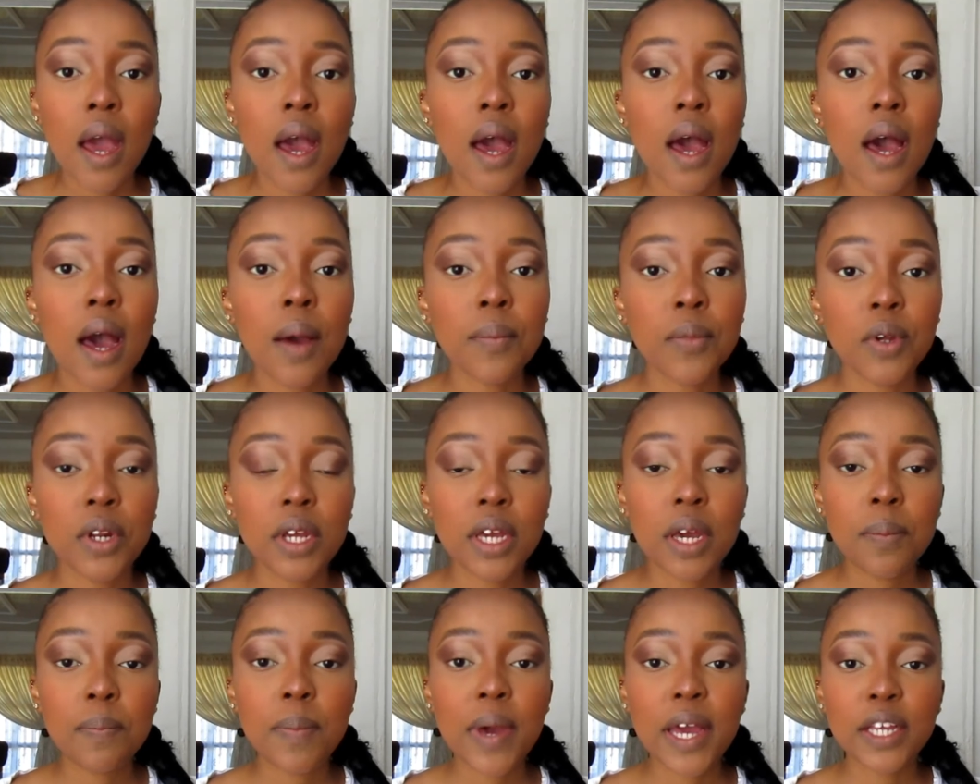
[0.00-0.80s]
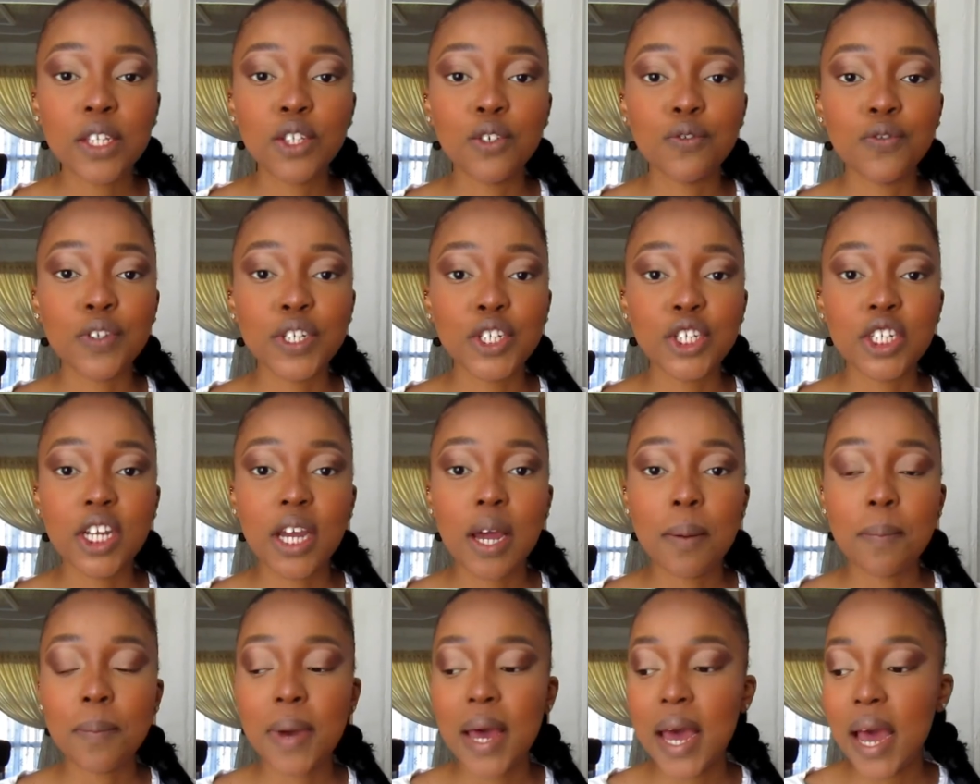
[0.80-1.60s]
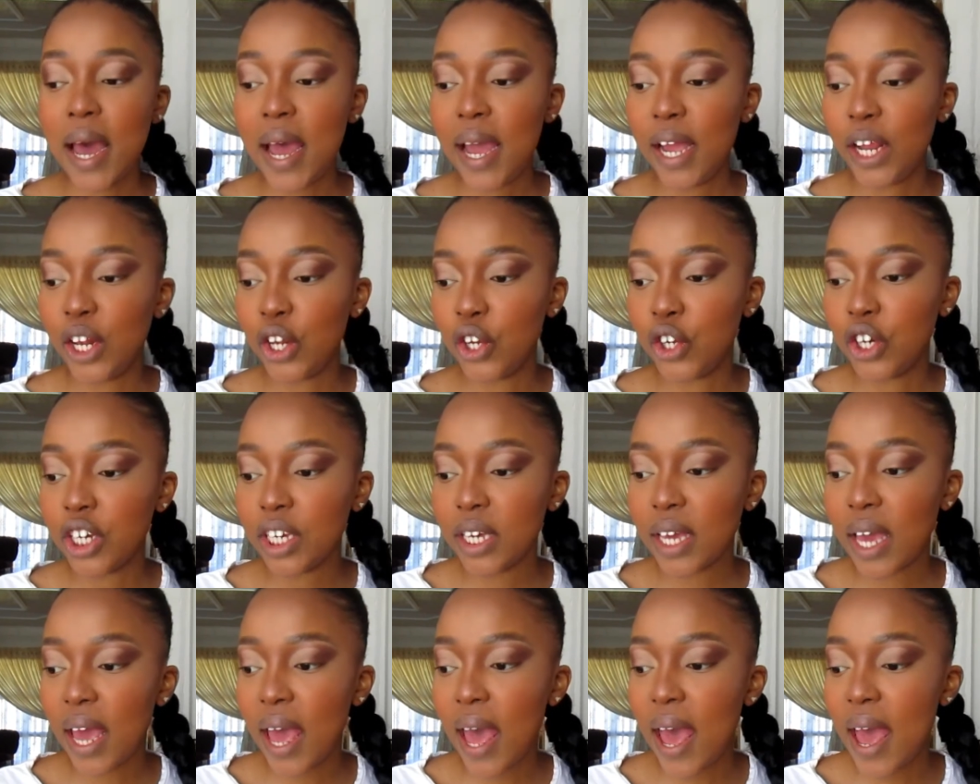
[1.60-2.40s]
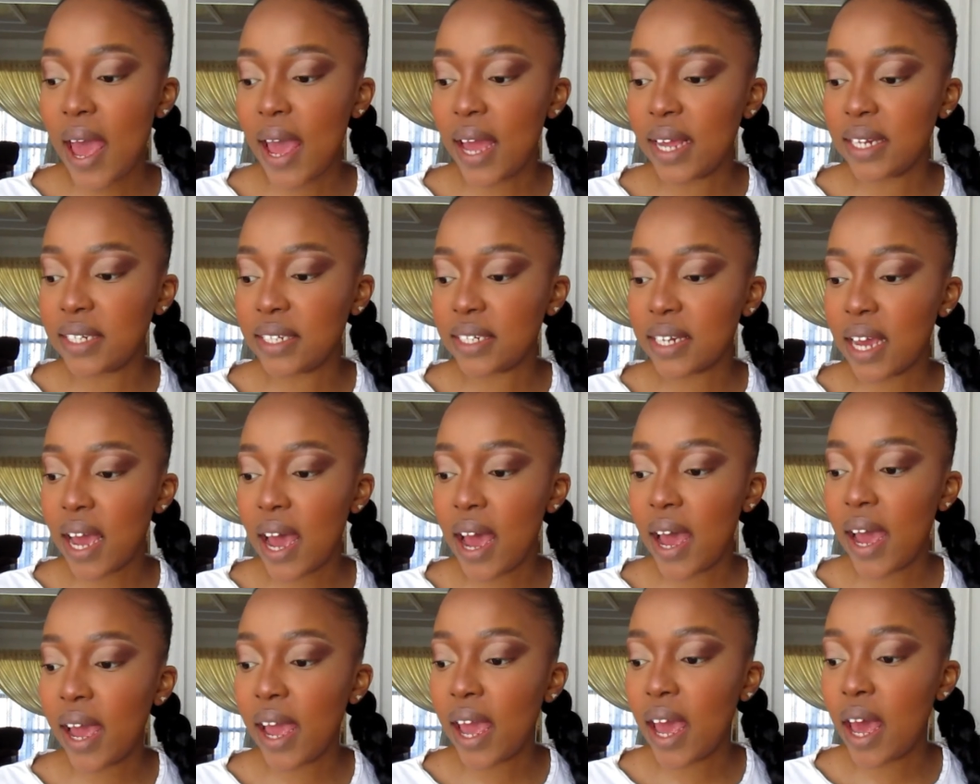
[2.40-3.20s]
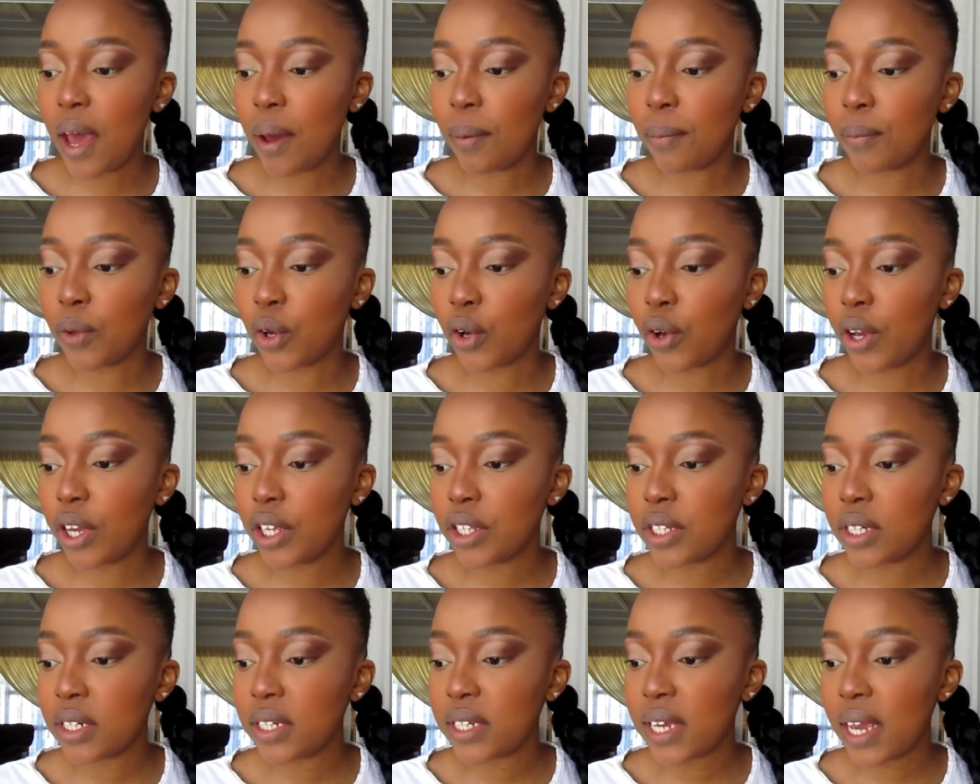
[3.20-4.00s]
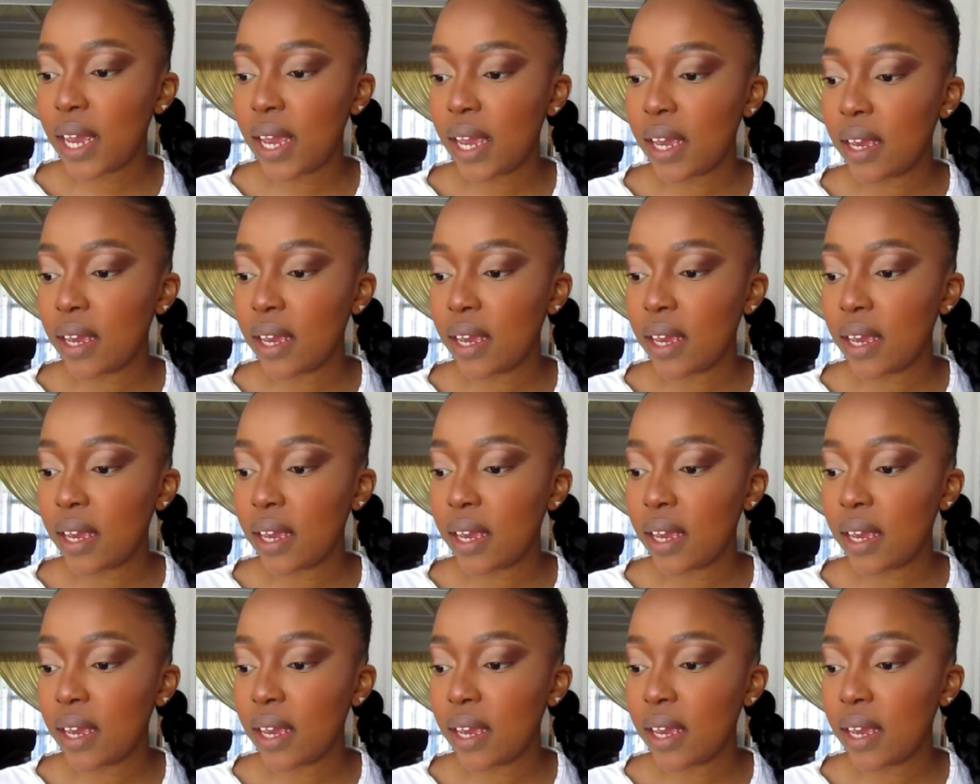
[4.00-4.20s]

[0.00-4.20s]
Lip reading: I'm going to get back to finishing up my eye look, and I am going to take